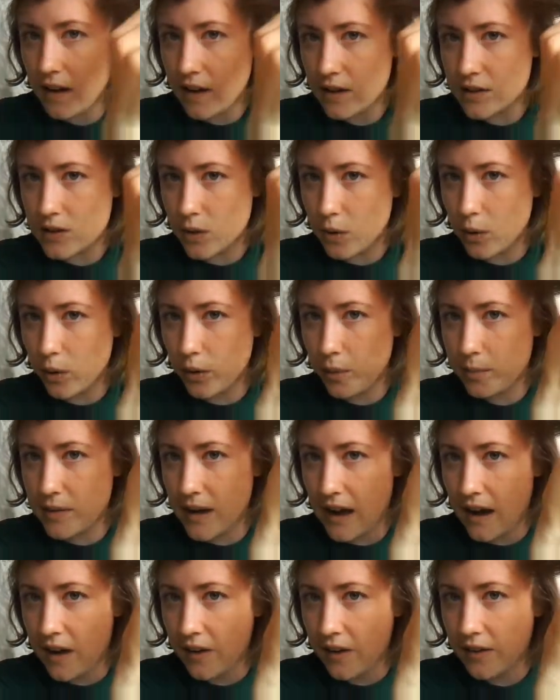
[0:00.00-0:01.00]
to hold them
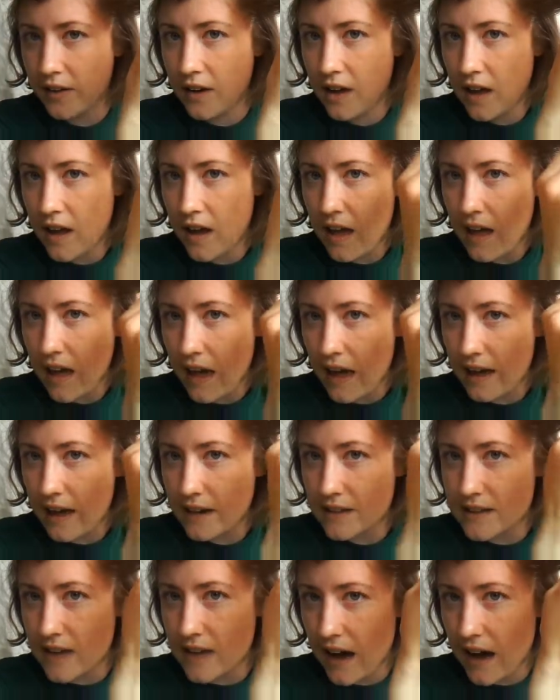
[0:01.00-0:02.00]
down
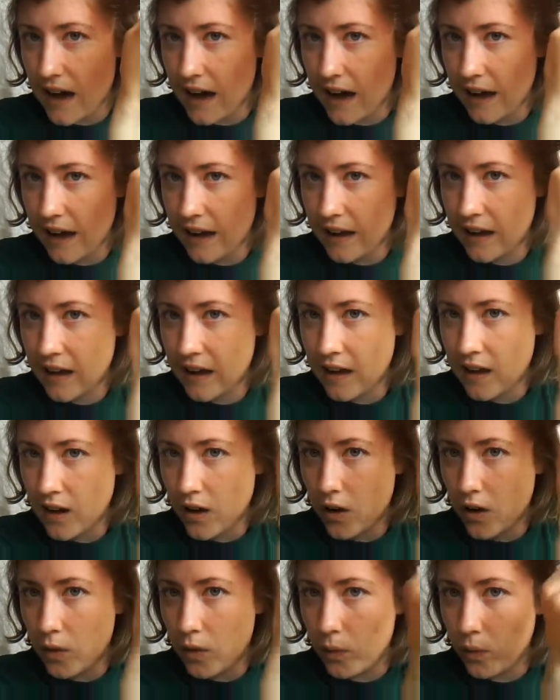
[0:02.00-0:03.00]
as I
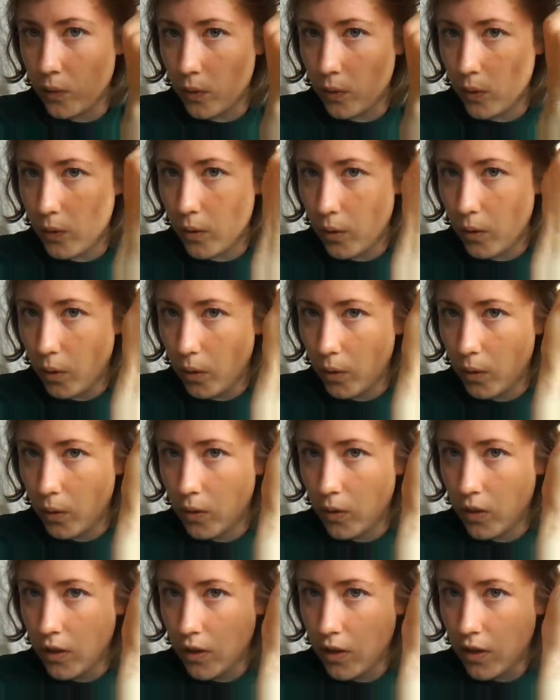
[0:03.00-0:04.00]
roll
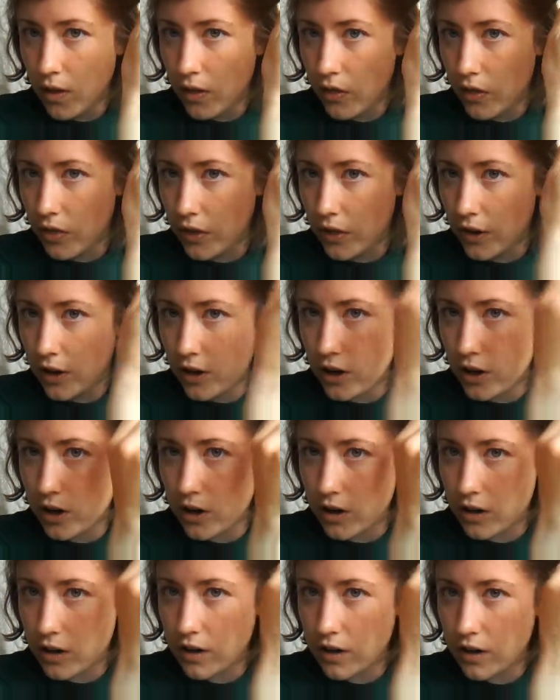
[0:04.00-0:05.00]
the
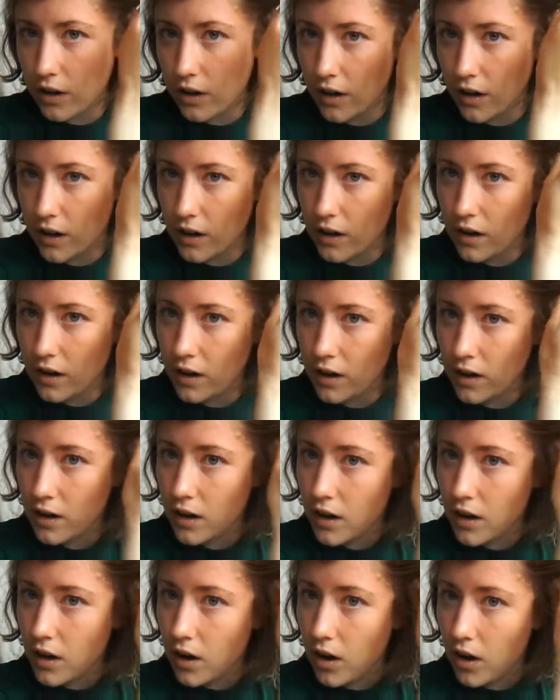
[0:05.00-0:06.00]
curler
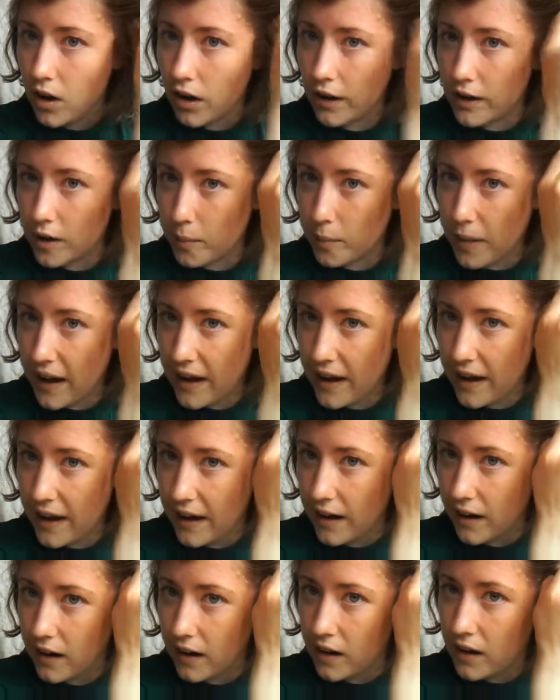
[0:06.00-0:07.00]
onto my
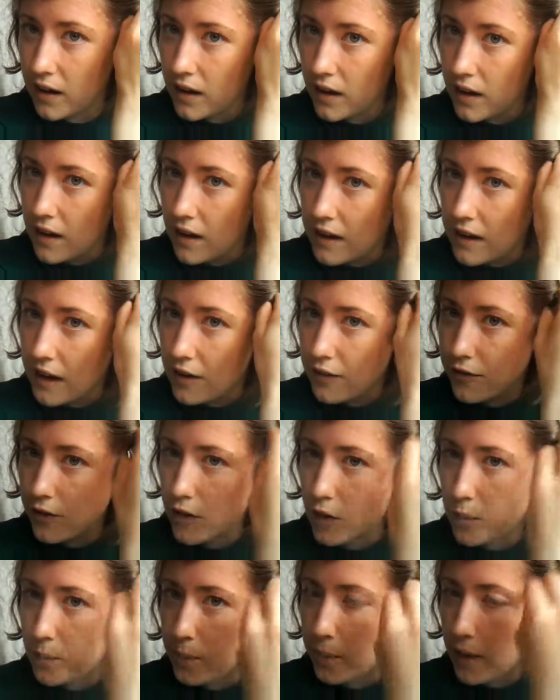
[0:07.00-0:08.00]
hair. Now for
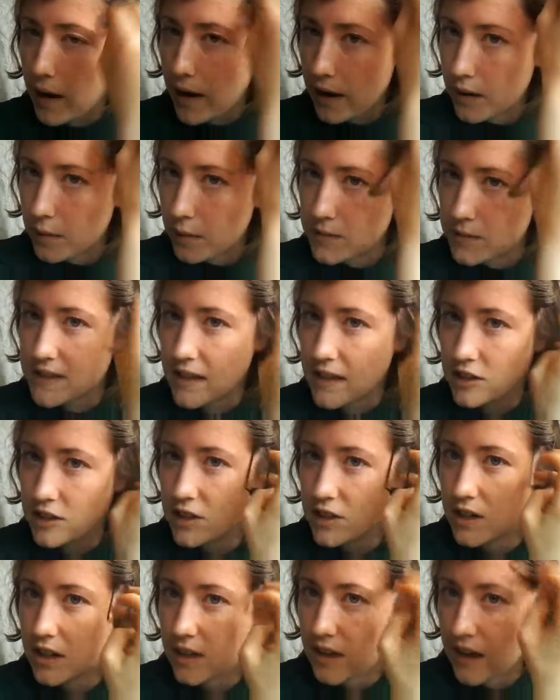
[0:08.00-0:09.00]
the bottom
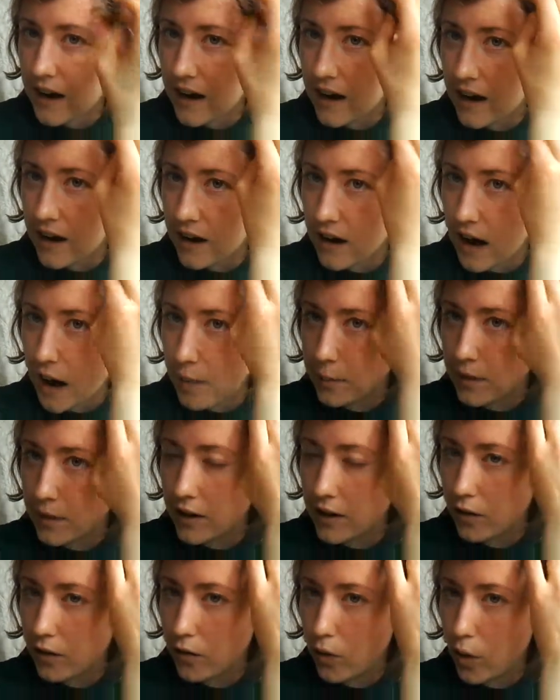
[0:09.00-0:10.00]
section of the hair, I'm going
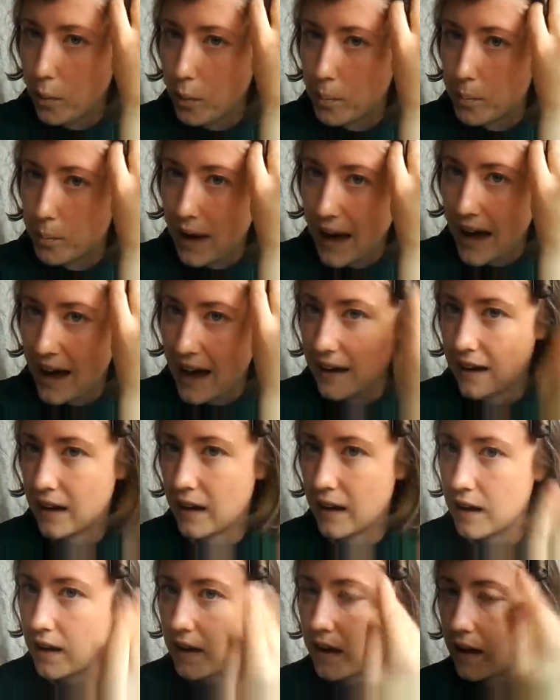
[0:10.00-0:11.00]
to roll back
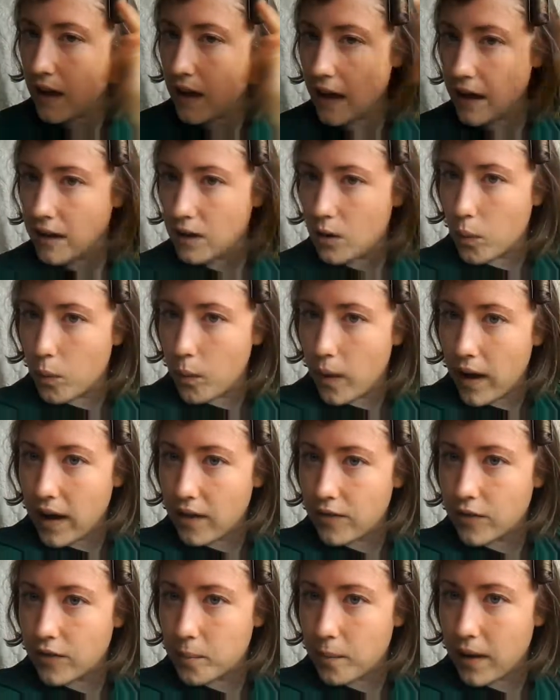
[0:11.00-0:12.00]
and away
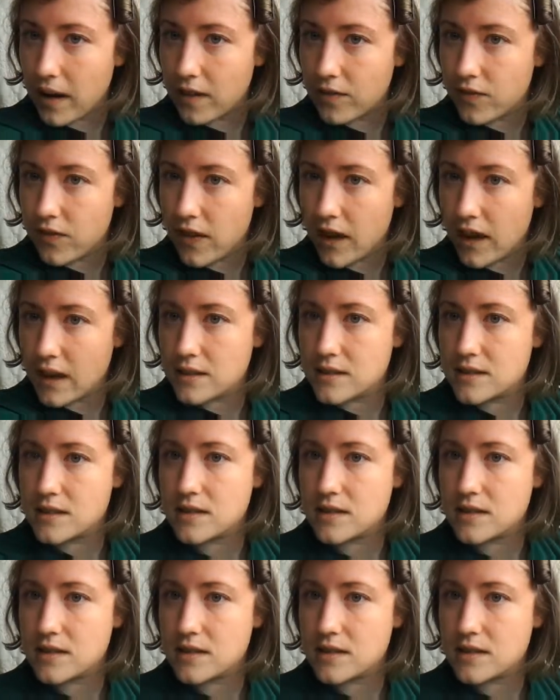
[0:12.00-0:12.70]
from my face.